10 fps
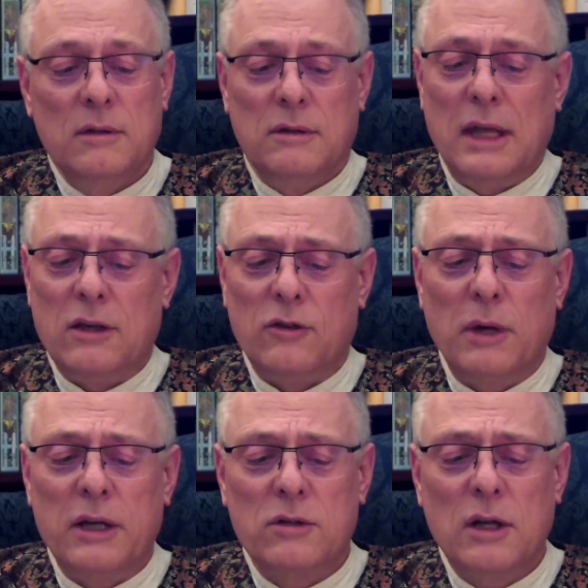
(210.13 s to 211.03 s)
"That is
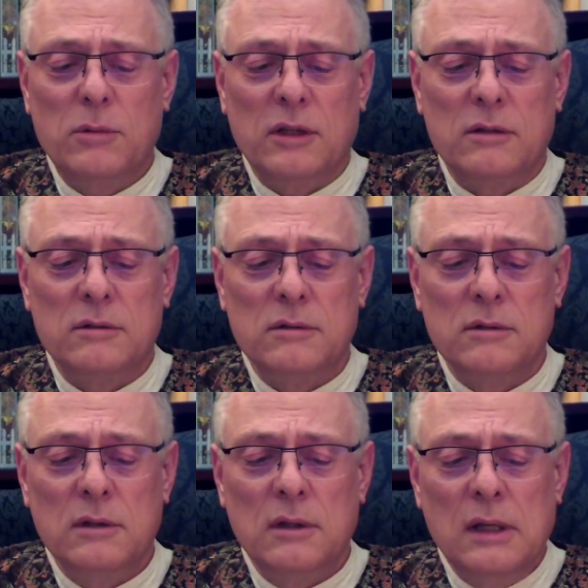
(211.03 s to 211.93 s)
my trouble.
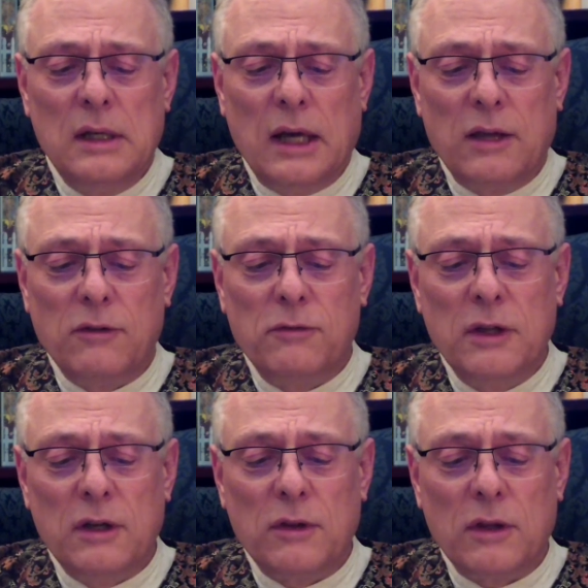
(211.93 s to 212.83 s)
I have a
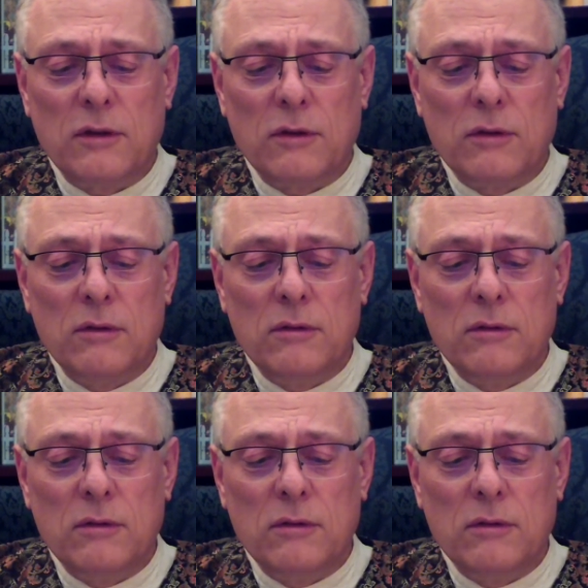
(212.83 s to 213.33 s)
fear that